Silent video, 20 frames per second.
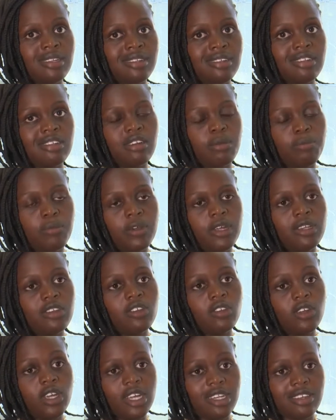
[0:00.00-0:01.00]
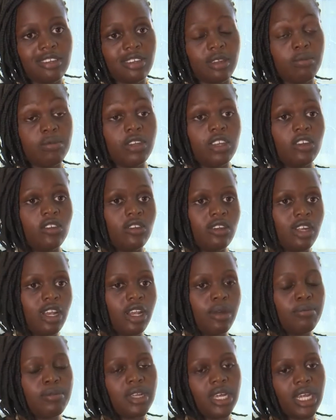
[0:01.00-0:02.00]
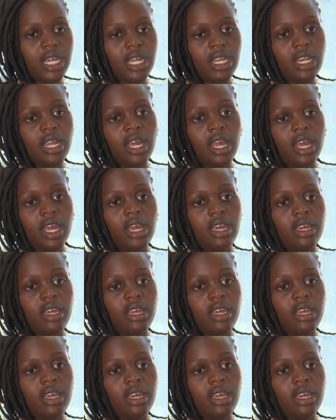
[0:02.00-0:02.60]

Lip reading: this is a point you get tempted, you relapse again,